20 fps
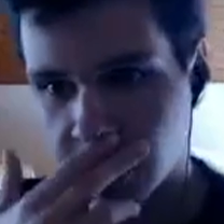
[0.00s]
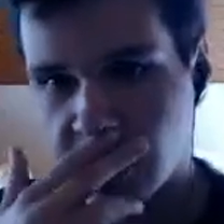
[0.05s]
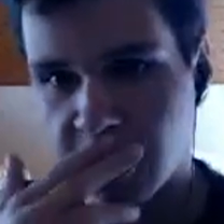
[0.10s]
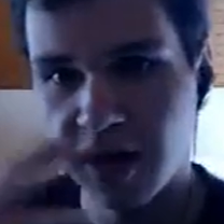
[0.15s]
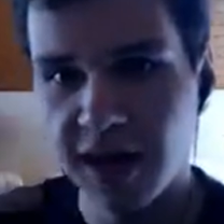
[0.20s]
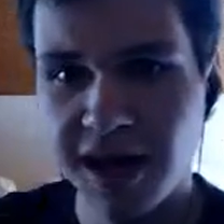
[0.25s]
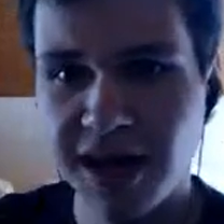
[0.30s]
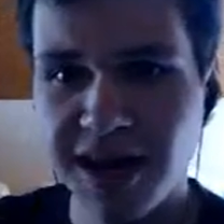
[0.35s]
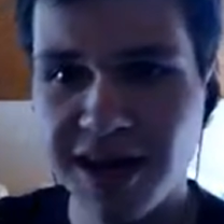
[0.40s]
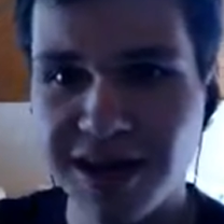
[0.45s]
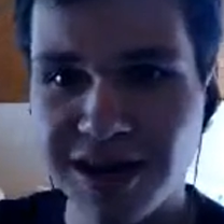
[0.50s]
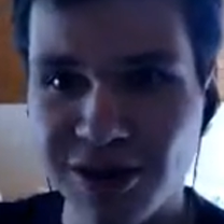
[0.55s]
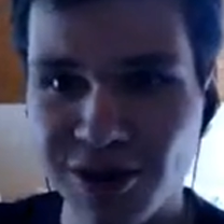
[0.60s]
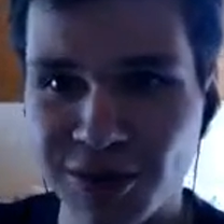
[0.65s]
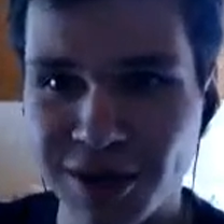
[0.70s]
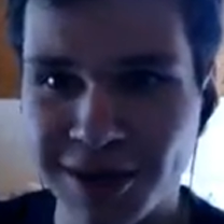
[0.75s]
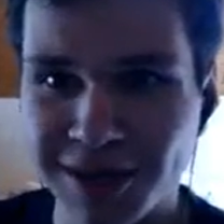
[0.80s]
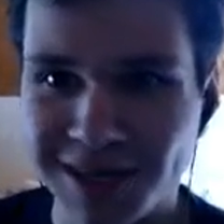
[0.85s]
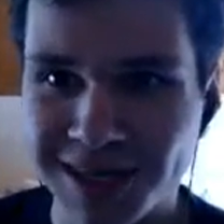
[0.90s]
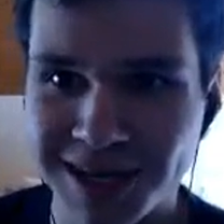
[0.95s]
Hello
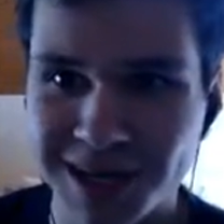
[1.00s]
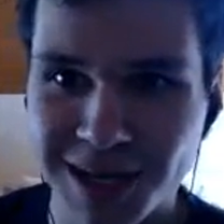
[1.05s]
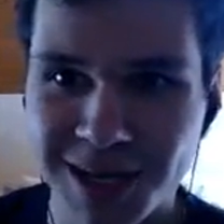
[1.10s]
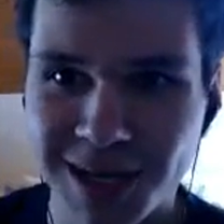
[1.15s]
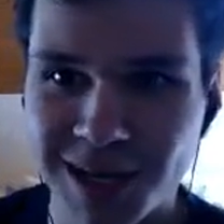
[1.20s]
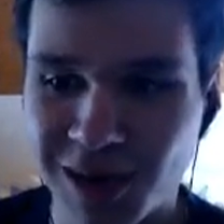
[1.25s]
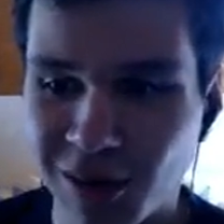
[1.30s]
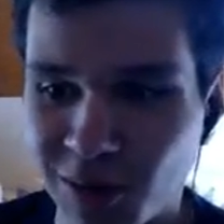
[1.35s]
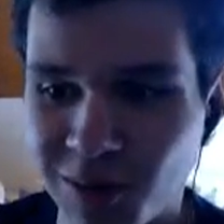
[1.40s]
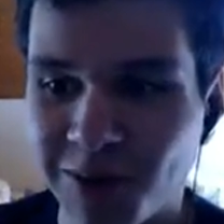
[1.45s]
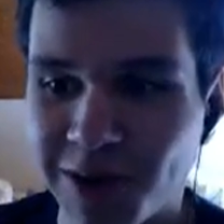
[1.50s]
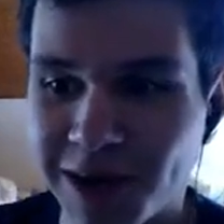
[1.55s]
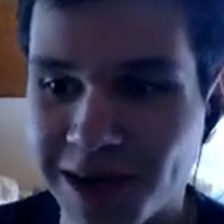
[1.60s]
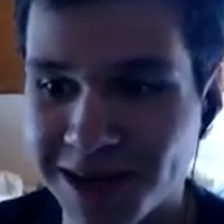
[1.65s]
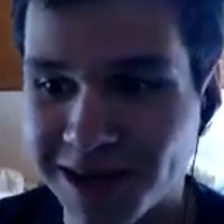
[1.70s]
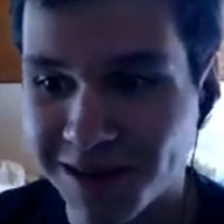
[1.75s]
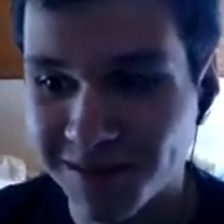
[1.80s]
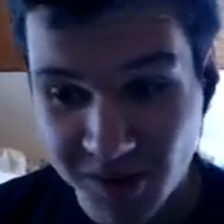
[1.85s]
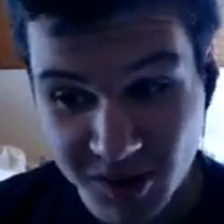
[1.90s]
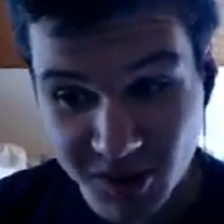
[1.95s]
internet, hello and
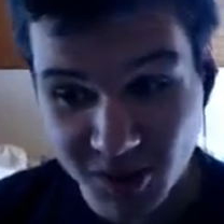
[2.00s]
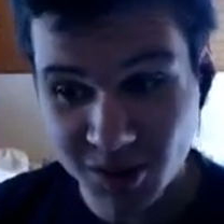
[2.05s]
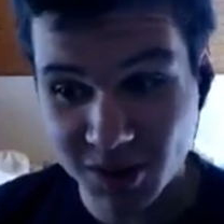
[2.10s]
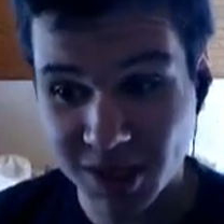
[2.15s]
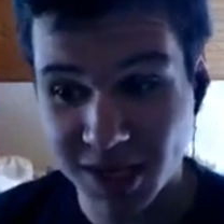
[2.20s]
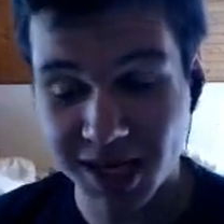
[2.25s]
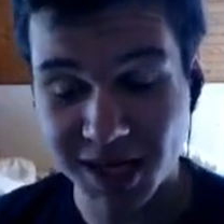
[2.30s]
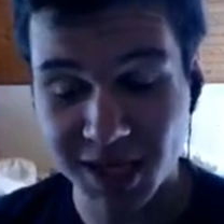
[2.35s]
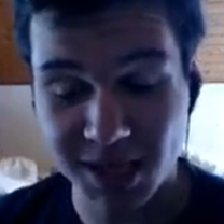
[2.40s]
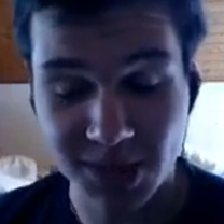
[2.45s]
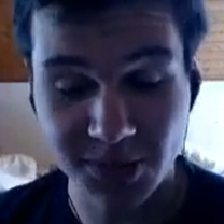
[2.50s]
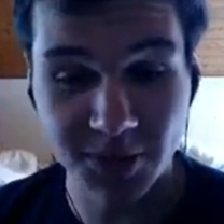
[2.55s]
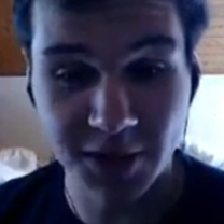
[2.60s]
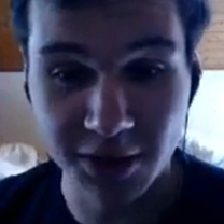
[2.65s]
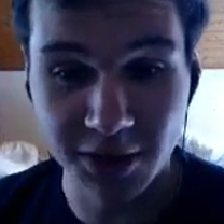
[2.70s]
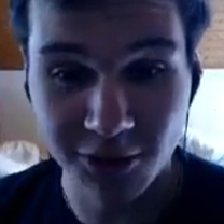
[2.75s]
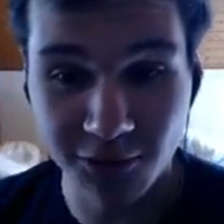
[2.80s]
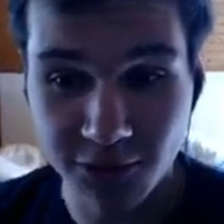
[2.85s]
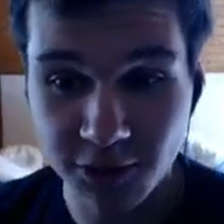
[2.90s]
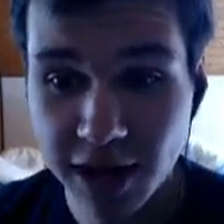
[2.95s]
welcome to today's
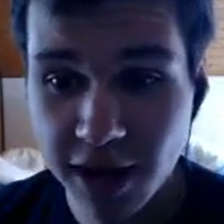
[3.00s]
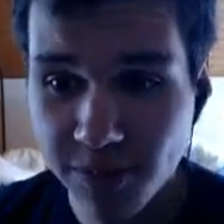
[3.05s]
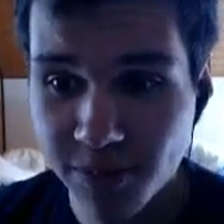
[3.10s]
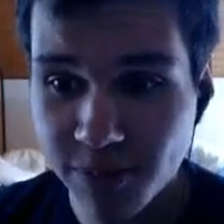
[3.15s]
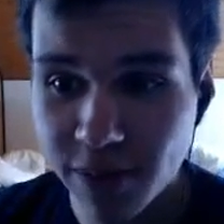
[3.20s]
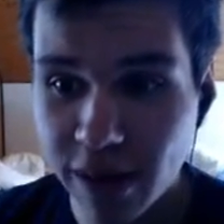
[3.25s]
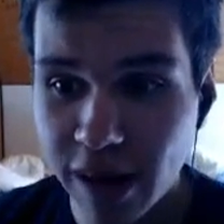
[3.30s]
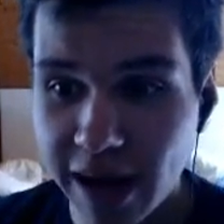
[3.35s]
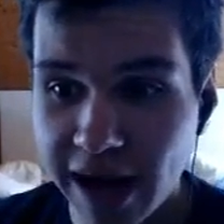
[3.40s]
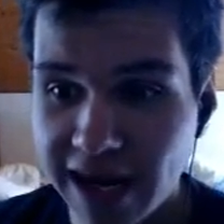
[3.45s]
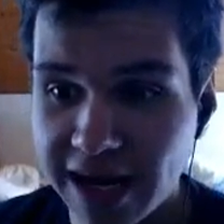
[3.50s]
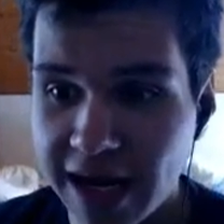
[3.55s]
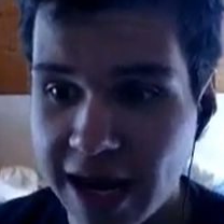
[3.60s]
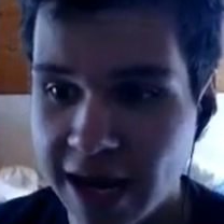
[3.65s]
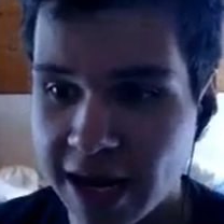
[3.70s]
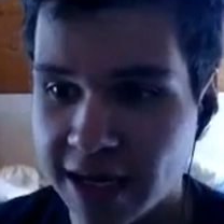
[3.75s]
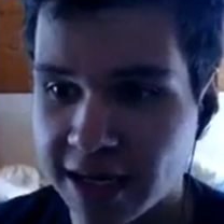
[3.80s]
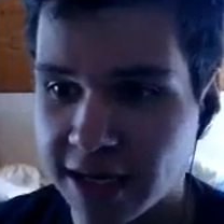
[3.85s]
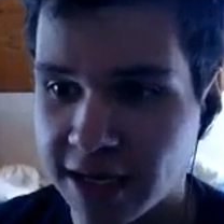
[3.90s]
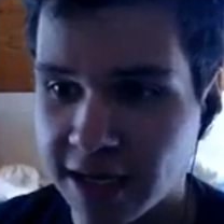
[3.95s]
video. We are
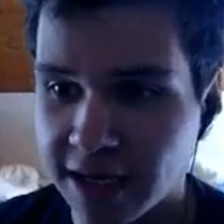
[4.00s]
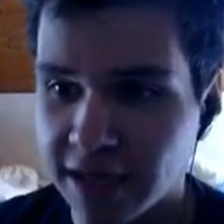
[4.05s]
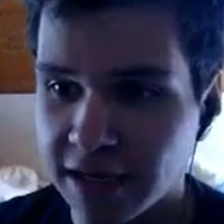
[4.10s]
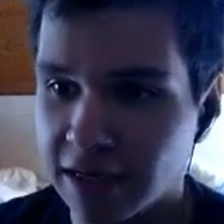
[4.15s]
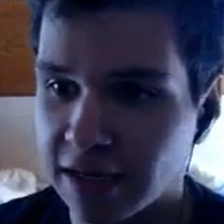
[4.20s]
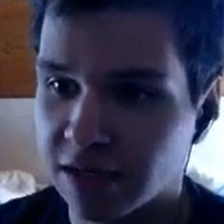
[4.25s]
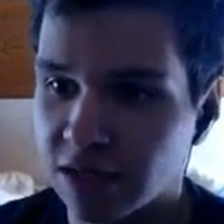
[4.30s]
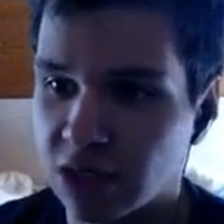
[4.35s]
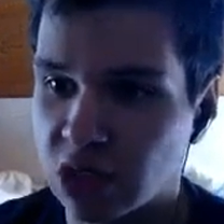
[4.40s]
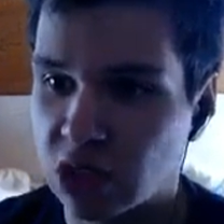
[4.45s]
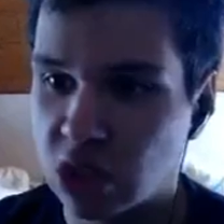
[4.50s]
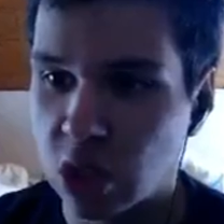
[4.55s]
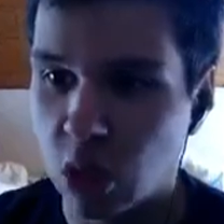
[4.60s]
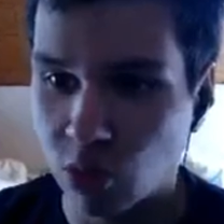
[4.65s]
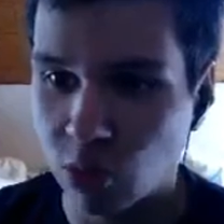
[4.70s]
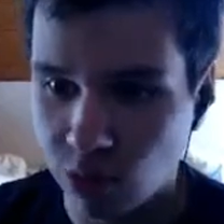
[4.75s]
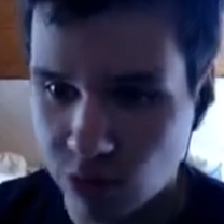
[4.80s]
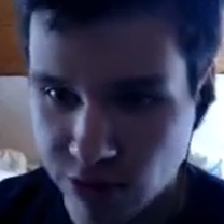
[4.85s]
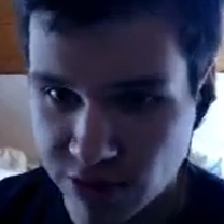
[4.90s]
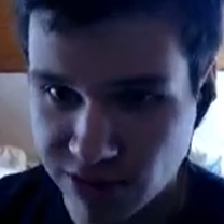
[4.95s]
playing
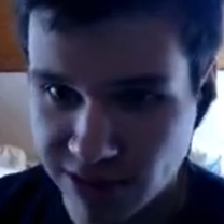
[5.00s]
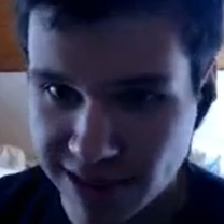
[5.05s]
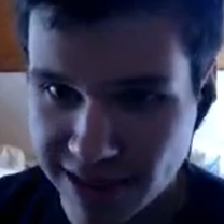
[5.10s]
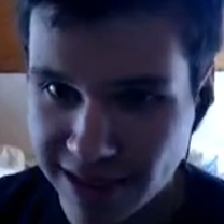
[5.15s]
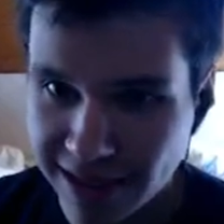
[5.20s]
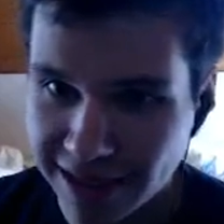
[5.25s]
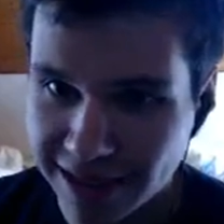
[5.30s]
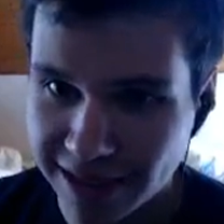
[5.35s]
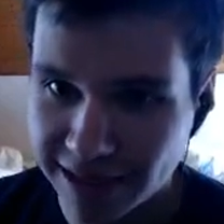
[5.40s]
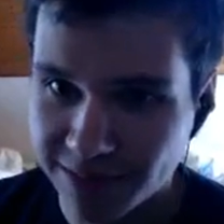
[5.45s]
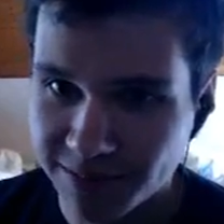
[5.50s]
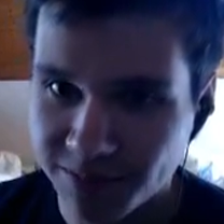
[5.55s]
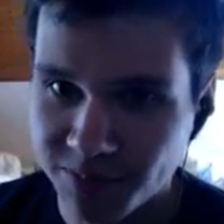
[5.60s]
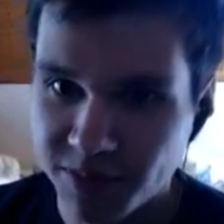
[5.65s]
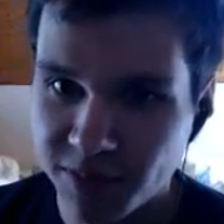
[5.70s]
Soulstealer.